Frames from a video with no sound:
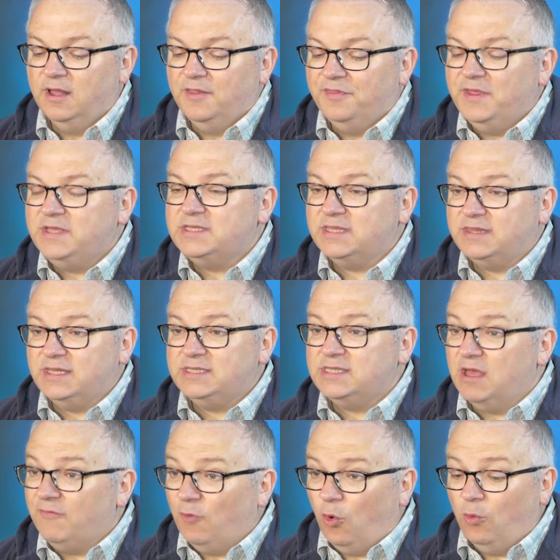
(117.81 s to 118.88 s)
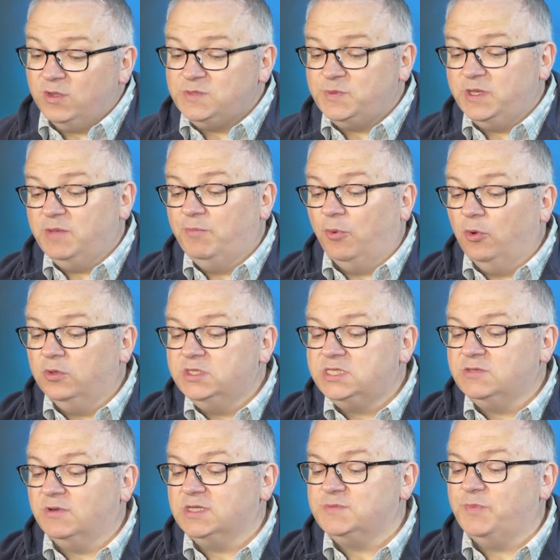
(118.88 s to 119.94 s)
These are things that have always been important
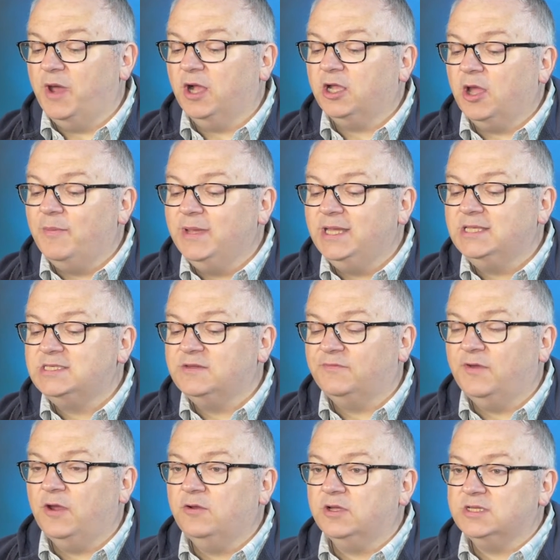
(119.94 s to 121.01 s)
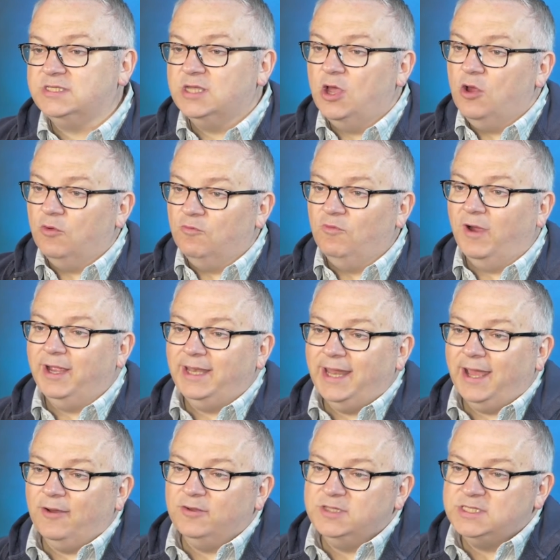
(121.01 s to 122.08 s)
to us but are coming into focus right
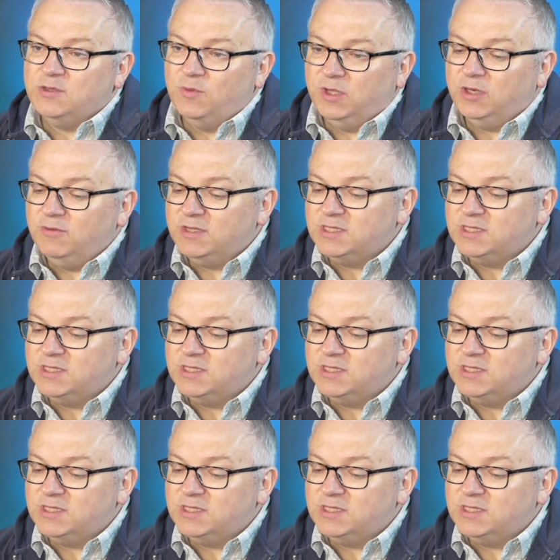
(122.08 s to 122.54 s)
now. And so we're going to